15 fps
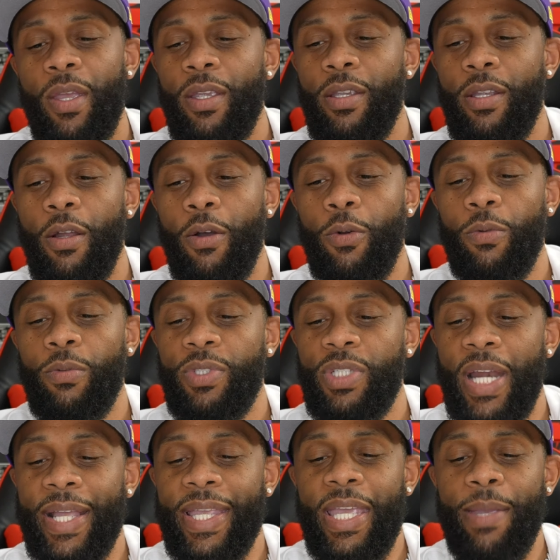You know,
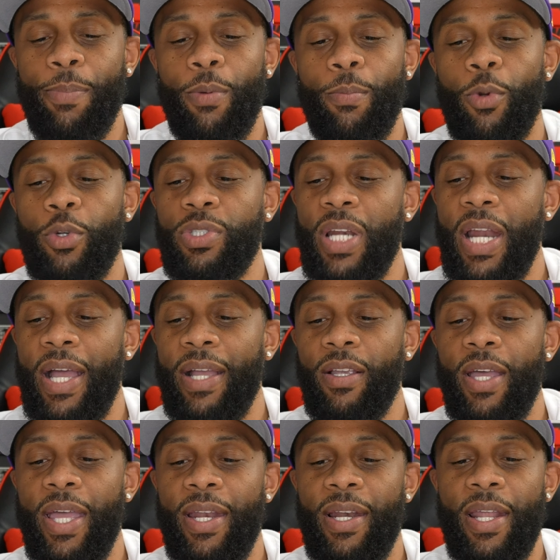should I keep them or should I
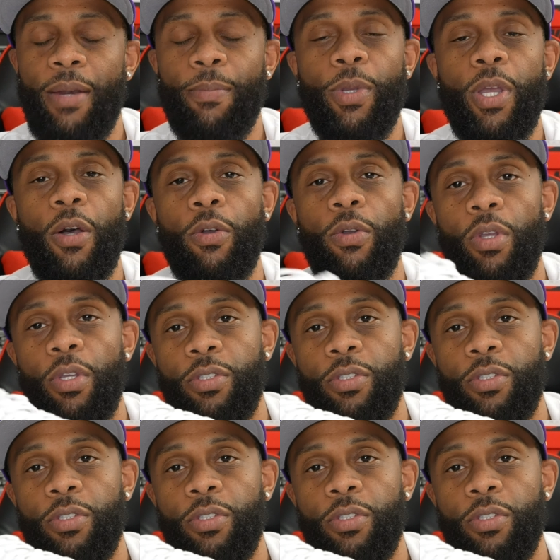go ahead and let them go?